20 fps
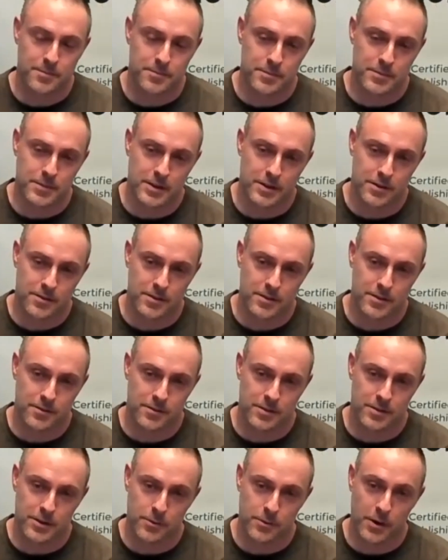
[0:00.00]
here
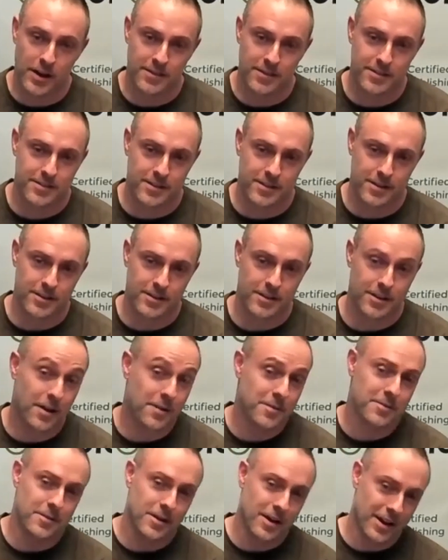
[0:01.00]
in the U.S. I
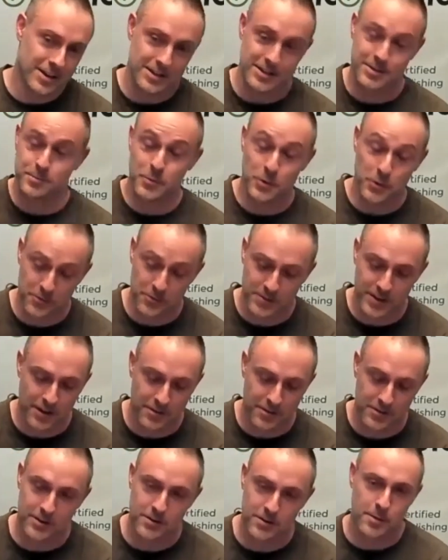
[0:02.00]
actually moved down
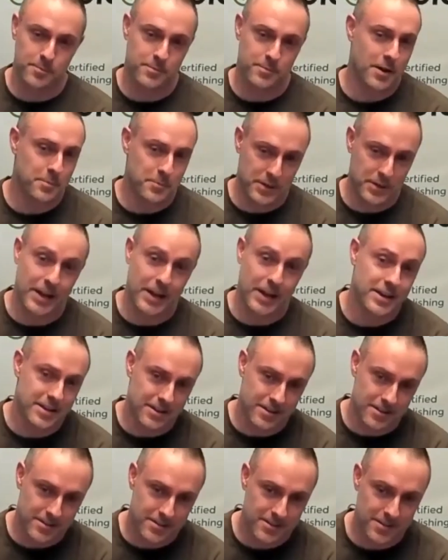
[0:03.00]
here. I'm
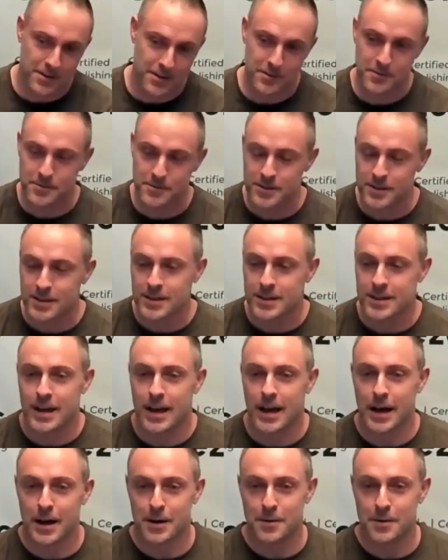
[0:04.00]
Canadian, so
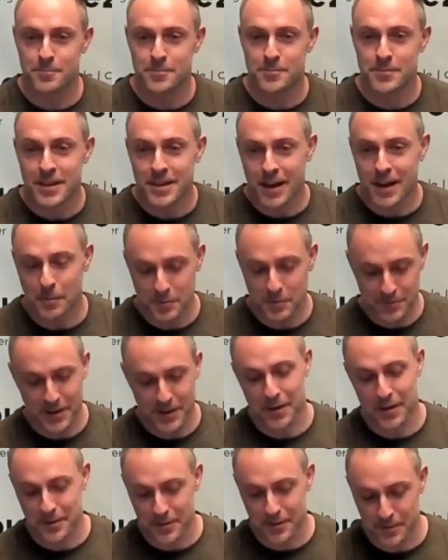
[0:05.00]
I moved
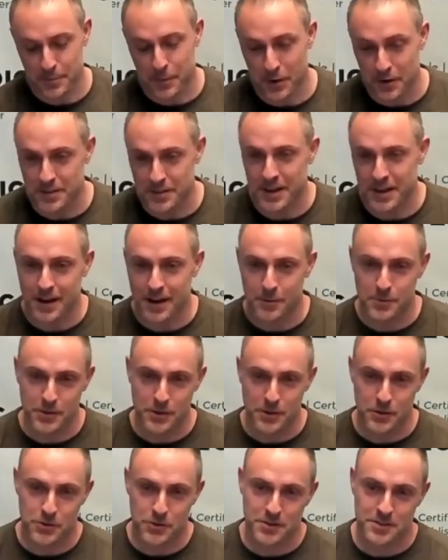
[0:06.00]
down there as part of the
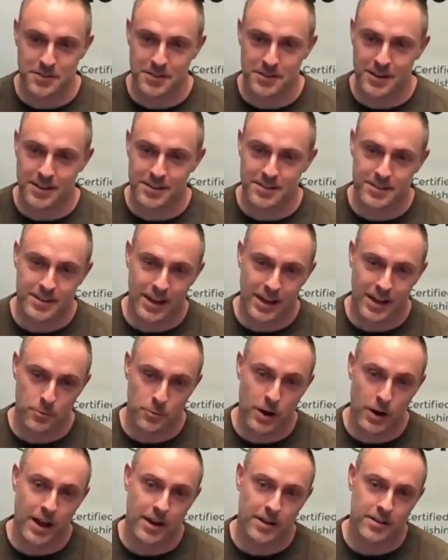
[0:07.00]
acquisition and
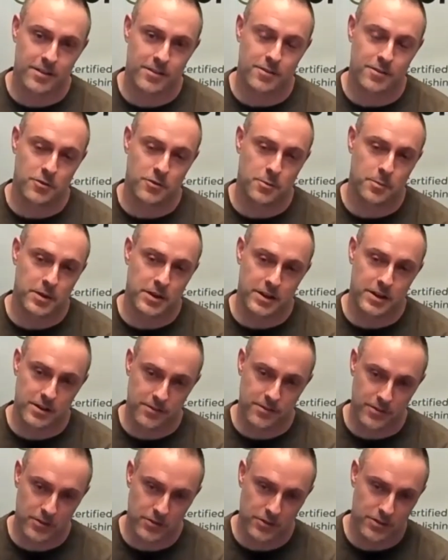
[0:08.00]
ran the social media
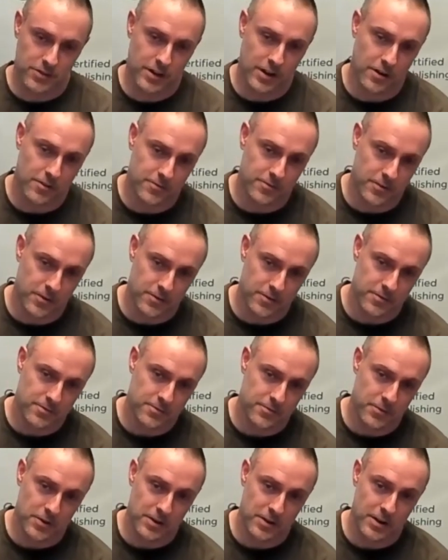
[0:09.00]
division there for
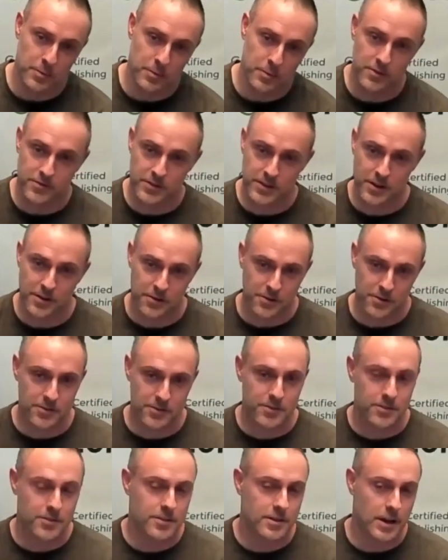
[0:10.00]
a number of
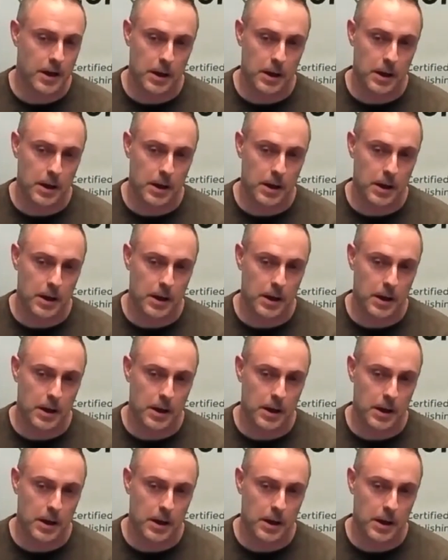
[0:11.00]
years.